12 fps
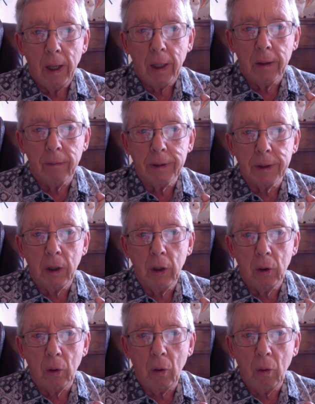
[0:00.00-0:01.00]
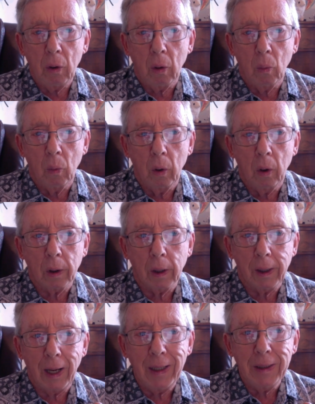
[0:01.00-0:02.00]
there is a law at work
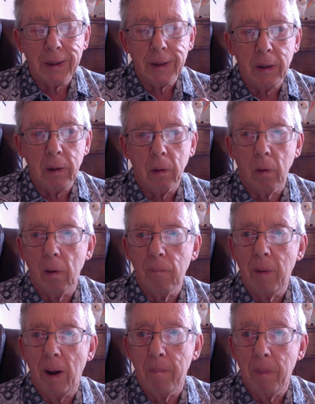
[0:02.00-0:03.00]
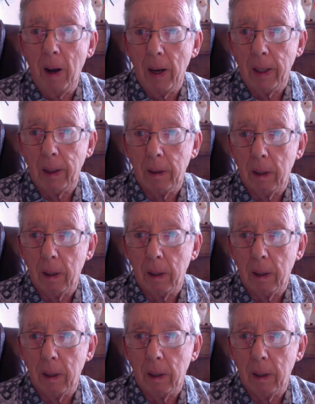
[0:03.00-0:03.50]
against the law of my mind.